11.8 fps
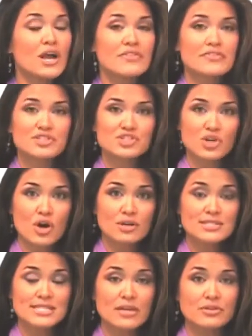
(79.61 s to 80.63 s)
that the
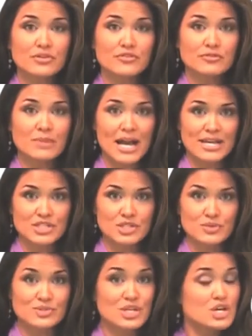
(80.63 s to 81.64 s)
songs downloaded from
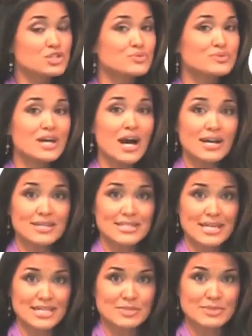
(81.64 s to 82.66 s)
iTunes do not
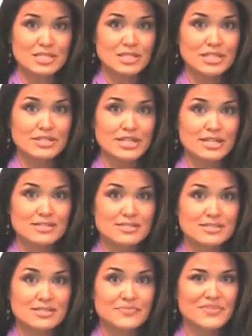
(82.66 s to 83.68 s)
contain explicit
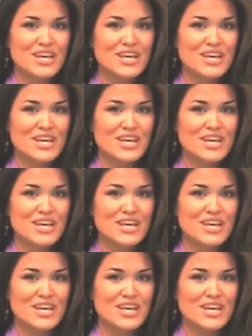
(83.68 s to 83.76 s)
lyrics.